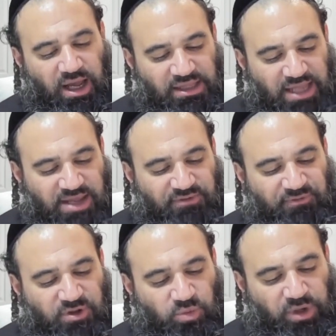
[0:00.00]
a
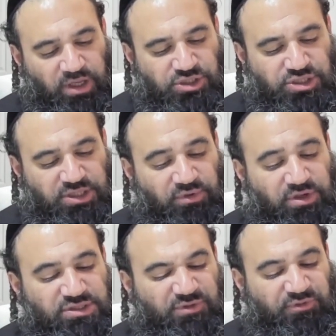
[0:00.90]
life in which there
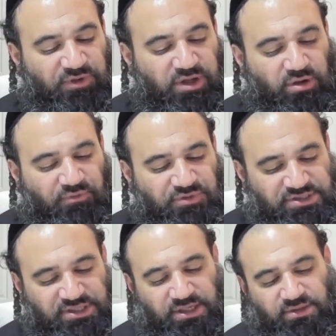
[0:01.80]
is fear of
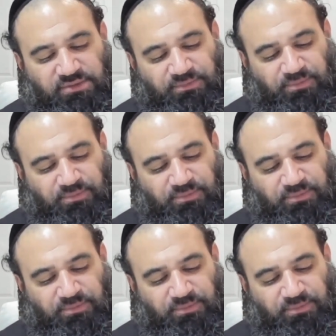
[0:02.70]
sin,